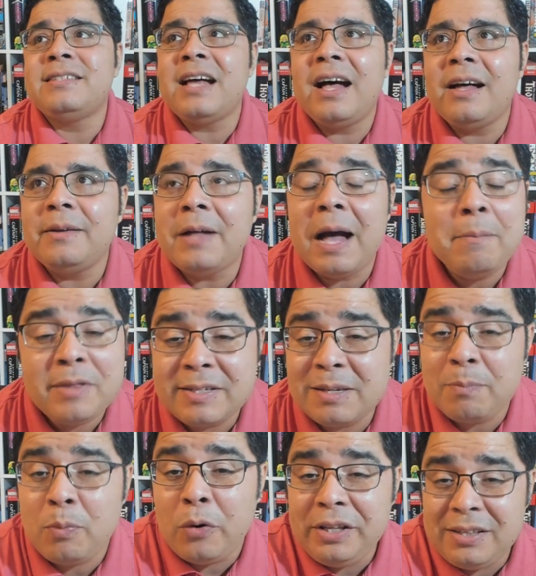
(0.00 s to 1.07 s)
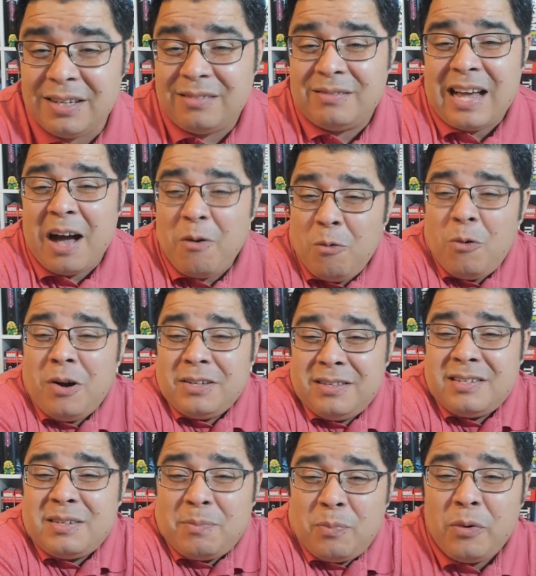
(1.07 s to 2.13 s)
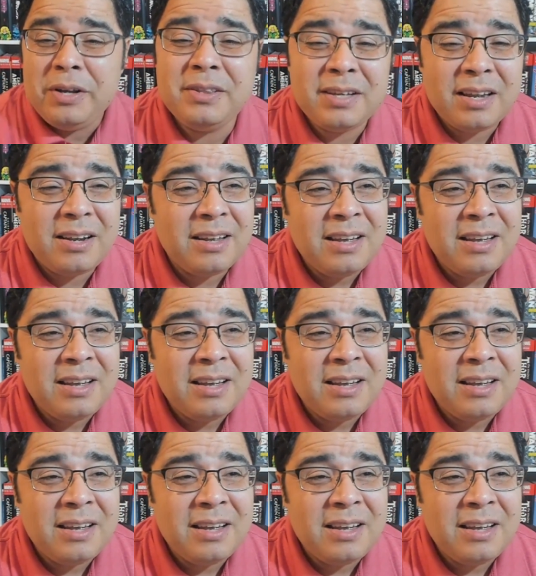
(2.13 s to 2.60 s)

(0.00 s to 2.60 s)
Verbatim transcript: Uh, I'm disappointed. I was disappointed.